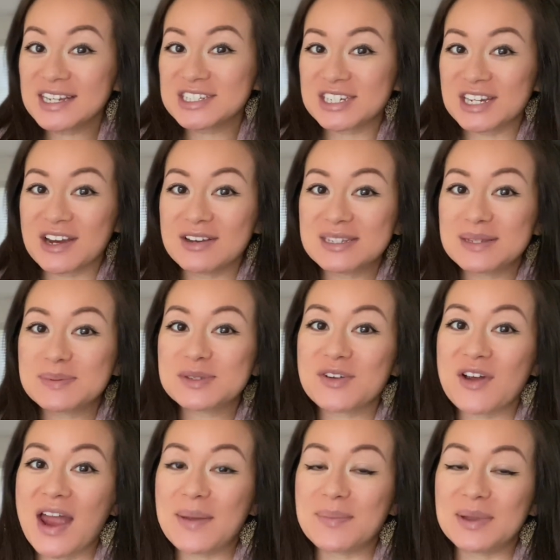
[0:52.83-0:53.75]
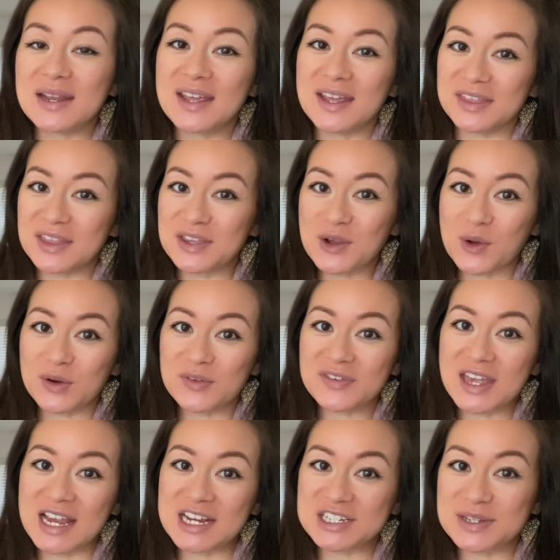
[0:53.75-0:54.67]
share, subscribe, and hit the
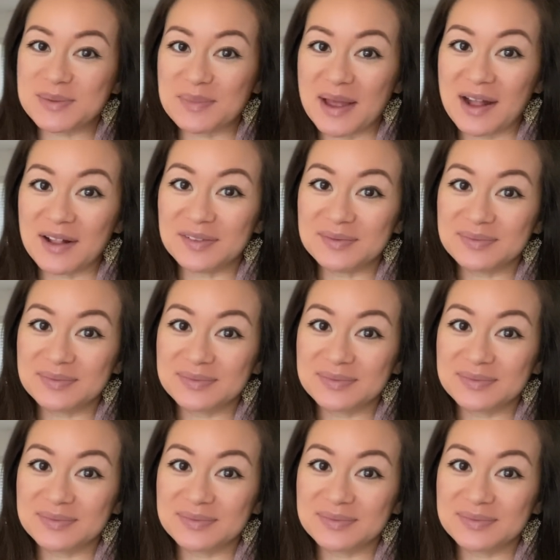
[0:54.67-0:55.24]
notification bell.